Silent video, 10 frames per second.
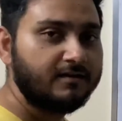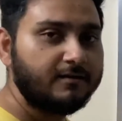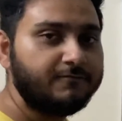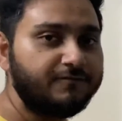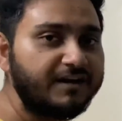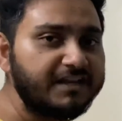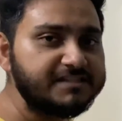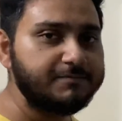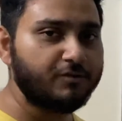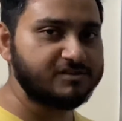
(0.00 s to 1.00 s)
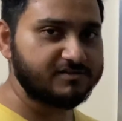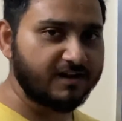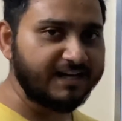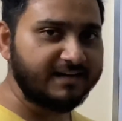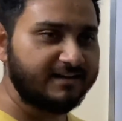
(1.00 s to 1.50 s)
Very easy process,
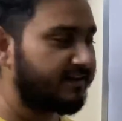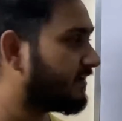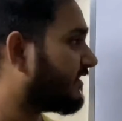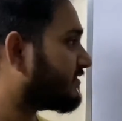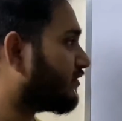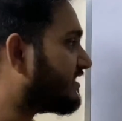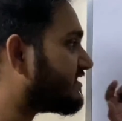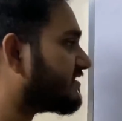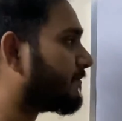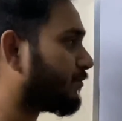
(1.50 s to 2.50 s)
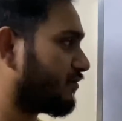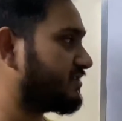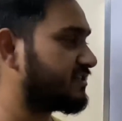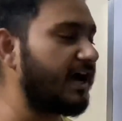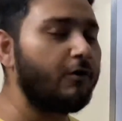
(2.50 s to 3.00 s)
right? So this is the
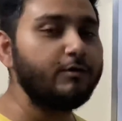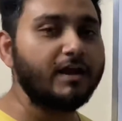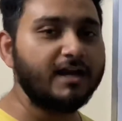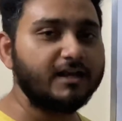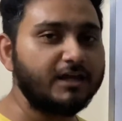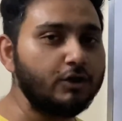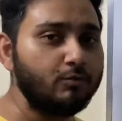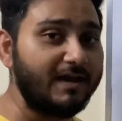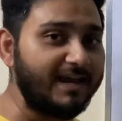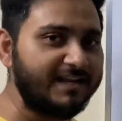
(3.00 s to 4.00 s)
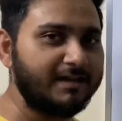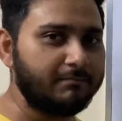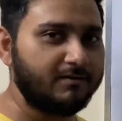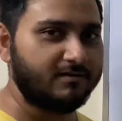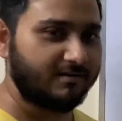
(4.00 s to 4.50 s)
process how you can cube any
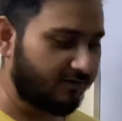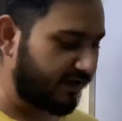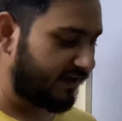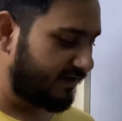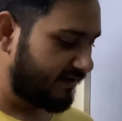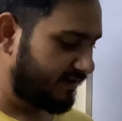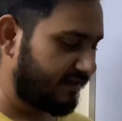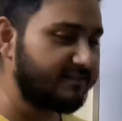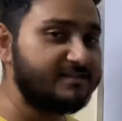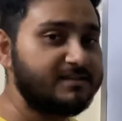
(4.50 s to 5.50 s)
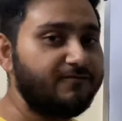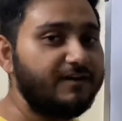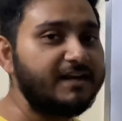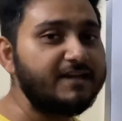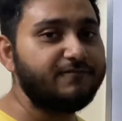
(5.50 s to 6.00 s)
number. Okay, this is a
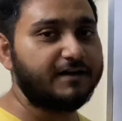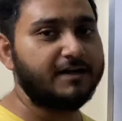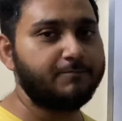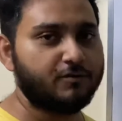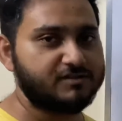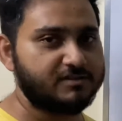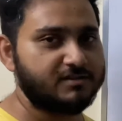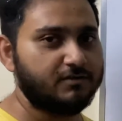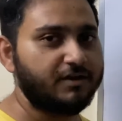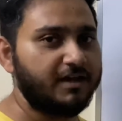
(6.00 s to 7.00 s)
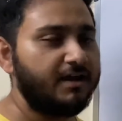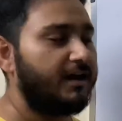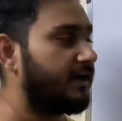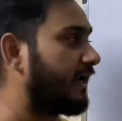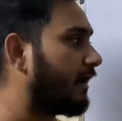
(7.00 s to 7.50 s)
very effective process. Okay,
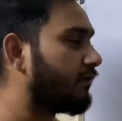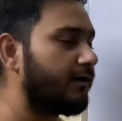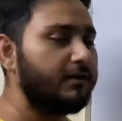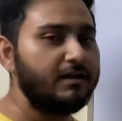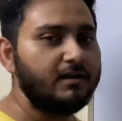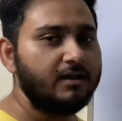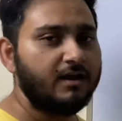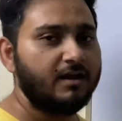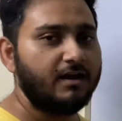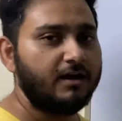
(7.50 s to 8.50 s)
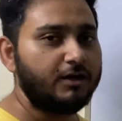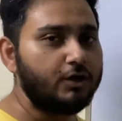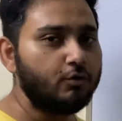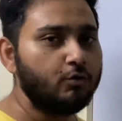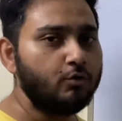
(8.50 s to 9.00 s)
now I will
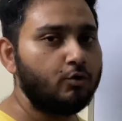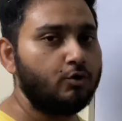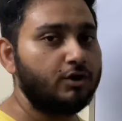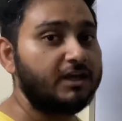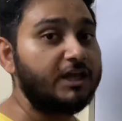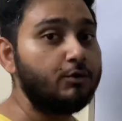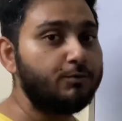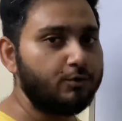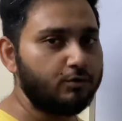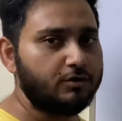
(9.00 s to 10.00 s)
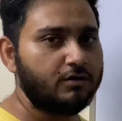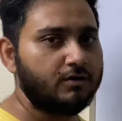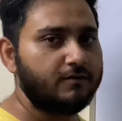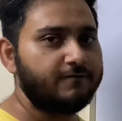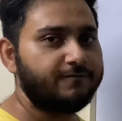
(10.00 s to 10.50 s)
do cube root
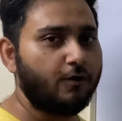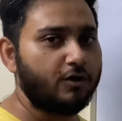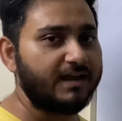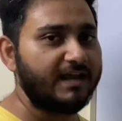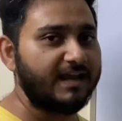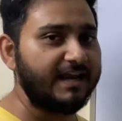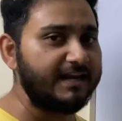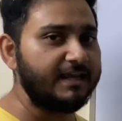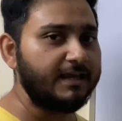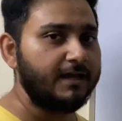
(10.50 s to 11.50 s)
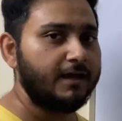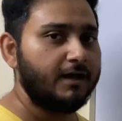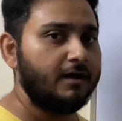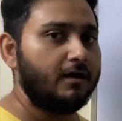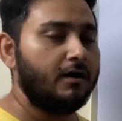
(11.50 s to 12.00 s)
for any
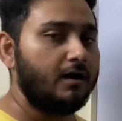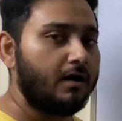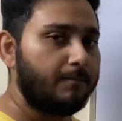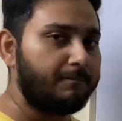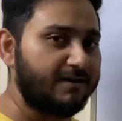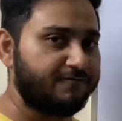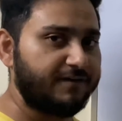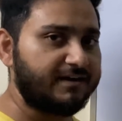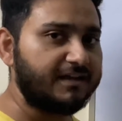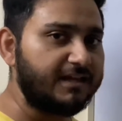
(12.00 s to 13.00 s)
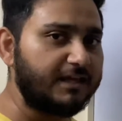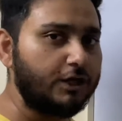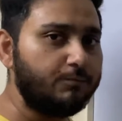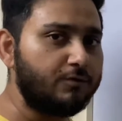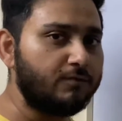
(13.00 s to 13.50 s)
perfect
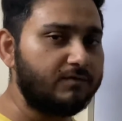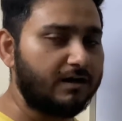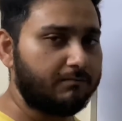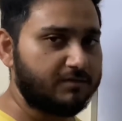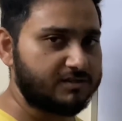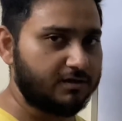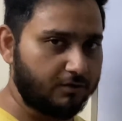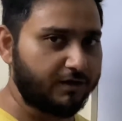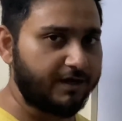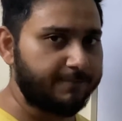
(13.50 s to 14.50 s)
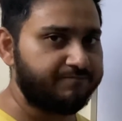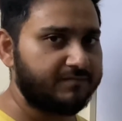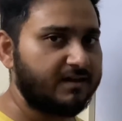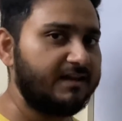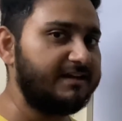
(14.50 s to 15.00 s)
cube root numbers. Okay,
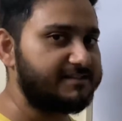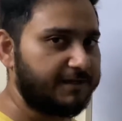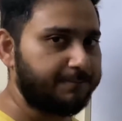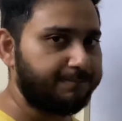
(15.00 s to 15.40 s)
let's see.